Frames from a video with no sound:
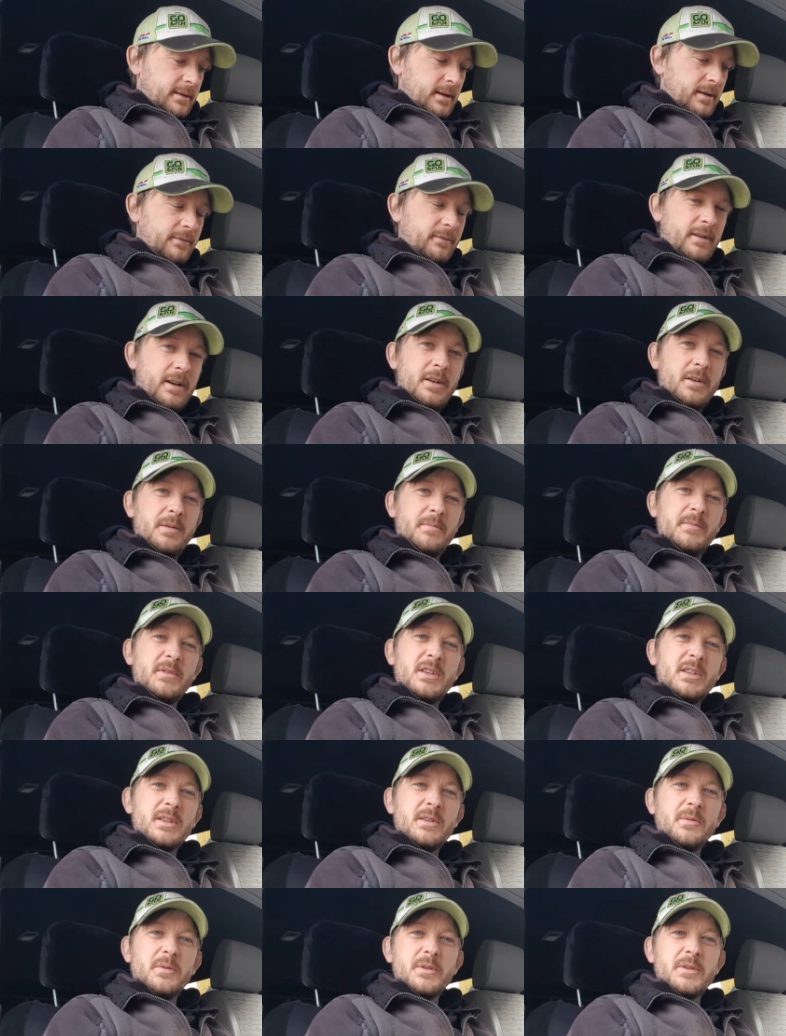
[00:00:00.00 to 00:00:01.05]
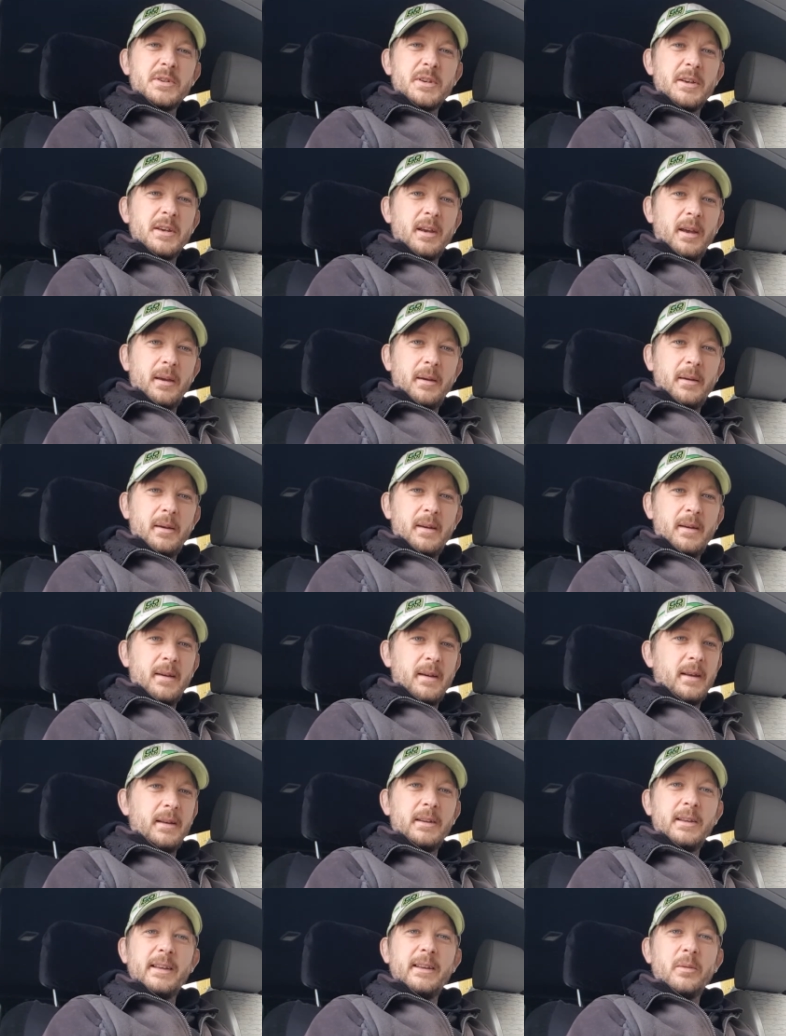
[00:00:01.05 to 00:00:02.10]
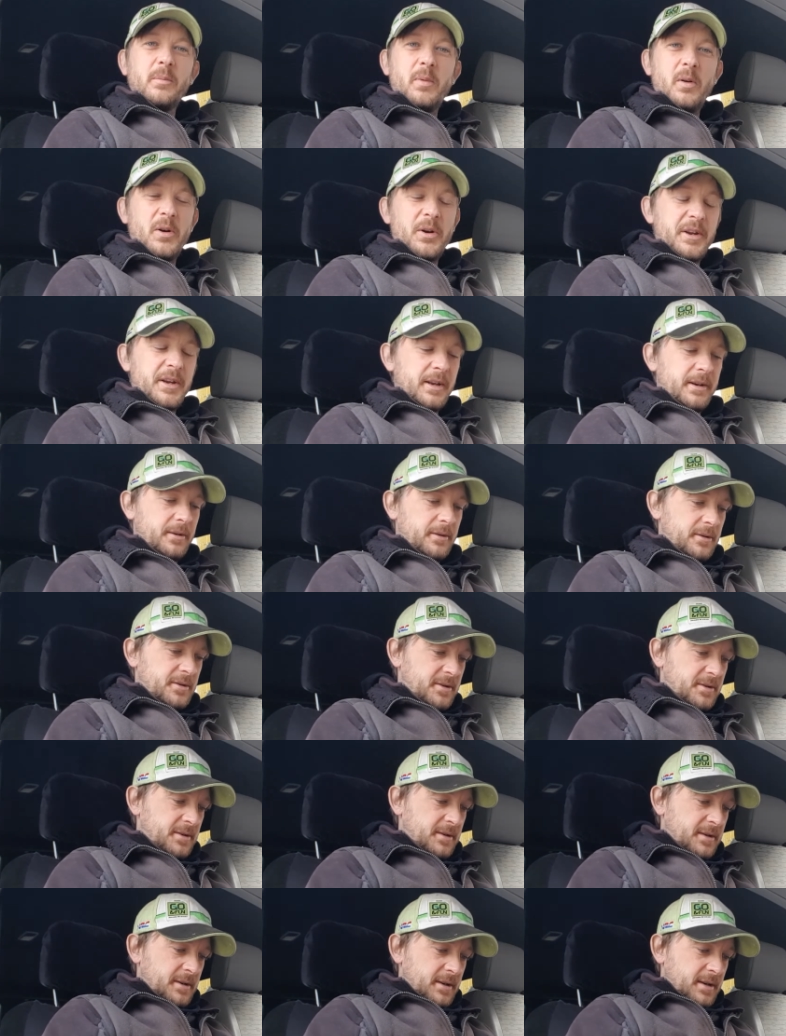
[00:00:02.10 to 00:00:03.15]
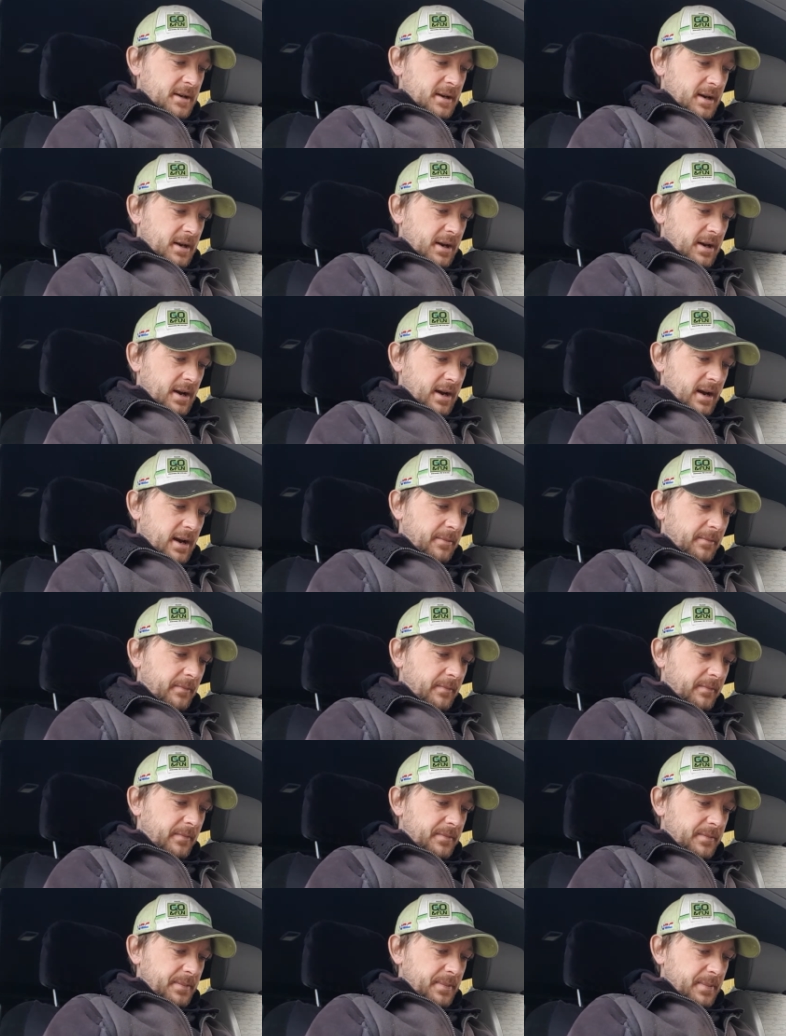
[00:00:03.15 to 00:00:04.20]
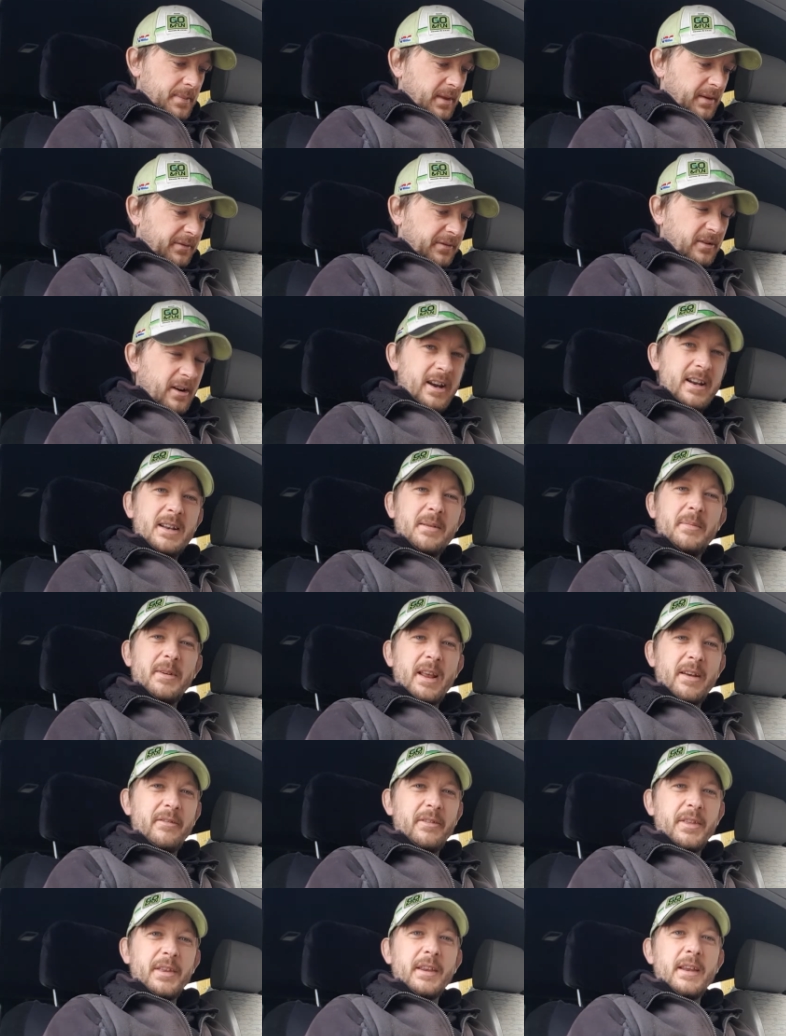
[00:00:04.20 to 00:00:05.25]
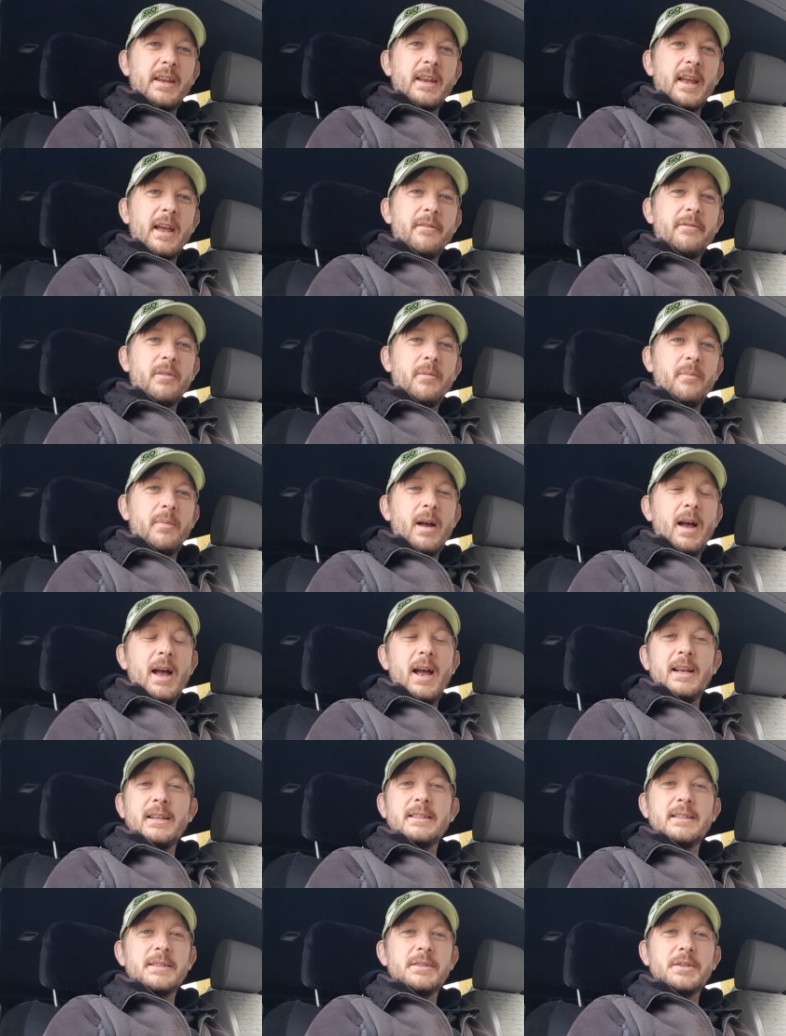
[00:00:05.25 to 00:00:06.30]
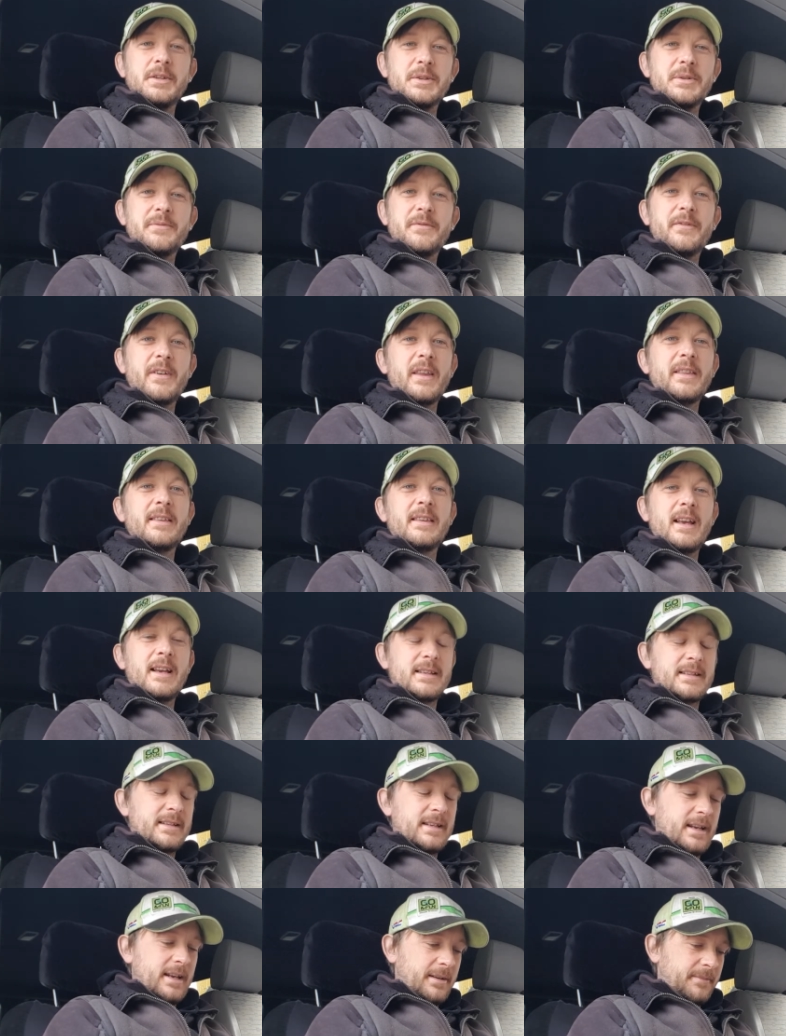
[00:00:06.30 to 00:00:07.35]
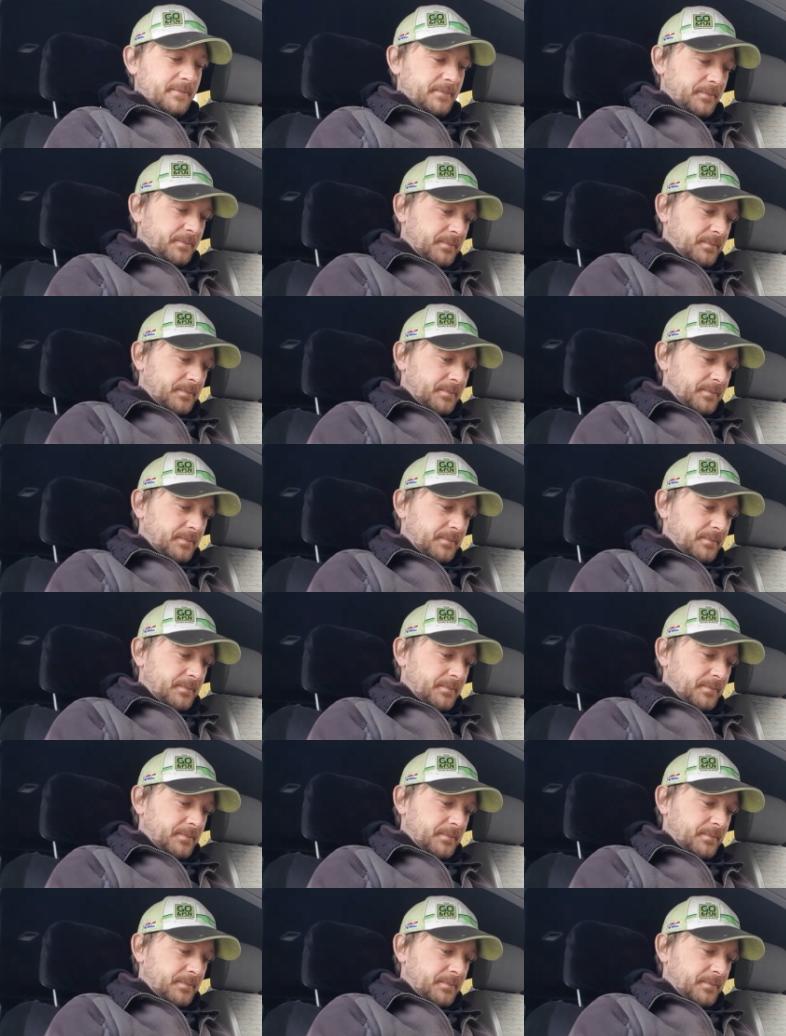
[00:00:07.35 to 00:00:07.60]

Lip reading: I've ridden them since I was a little boy, you know, and the freedom and everything that you get from bikes is just fantastic.